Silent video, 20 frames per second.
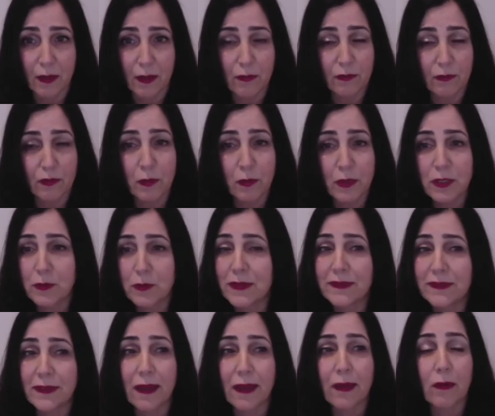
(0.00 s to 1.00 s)
for which we
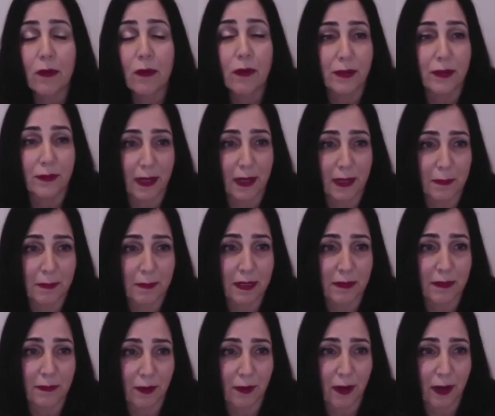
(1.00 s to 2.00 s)
scale our development
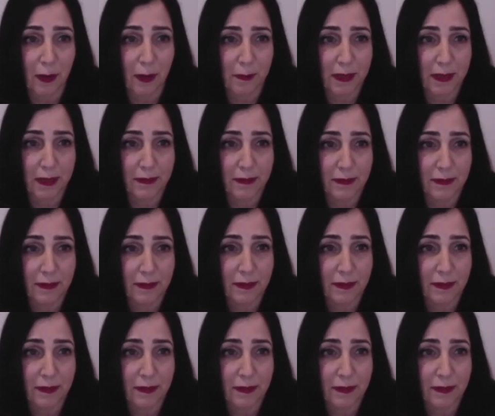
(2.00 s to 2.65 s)
environment.